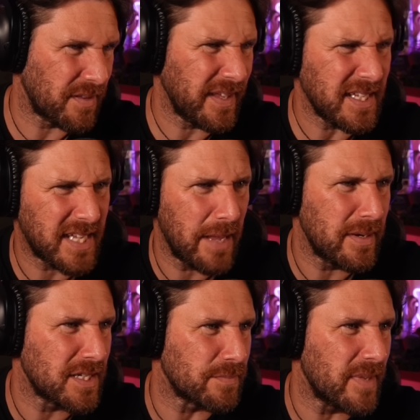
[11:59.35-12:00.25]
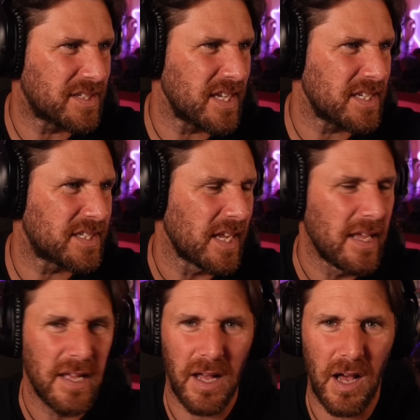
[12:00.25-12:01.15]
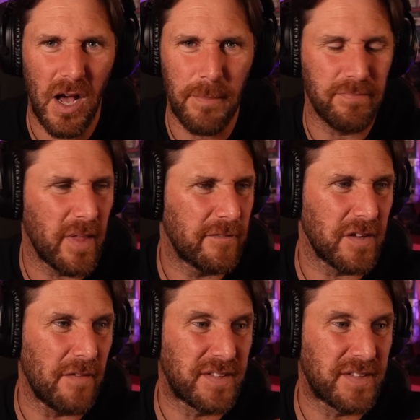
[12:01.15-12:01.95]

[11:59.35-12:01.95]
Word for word: I think it's him and his missus um, have, have